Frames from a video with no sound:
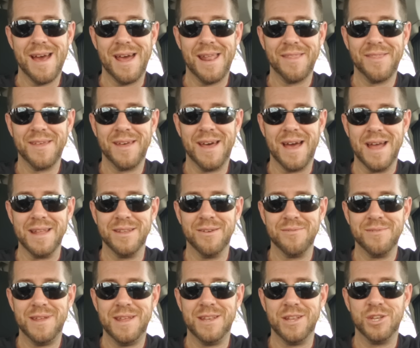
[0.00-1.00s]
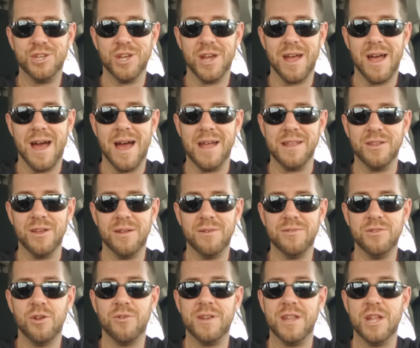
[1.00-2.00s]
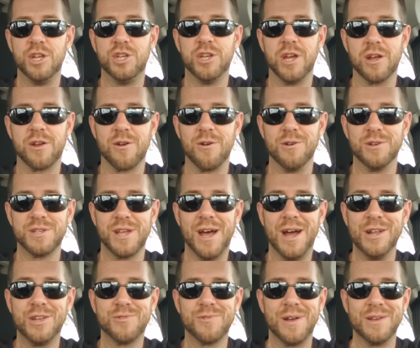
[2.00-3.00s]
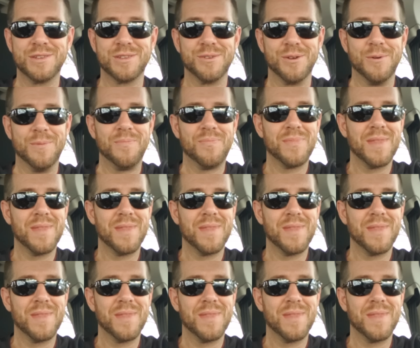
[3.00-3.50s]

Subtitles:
And I thought, I don't need to check hers. I trust her.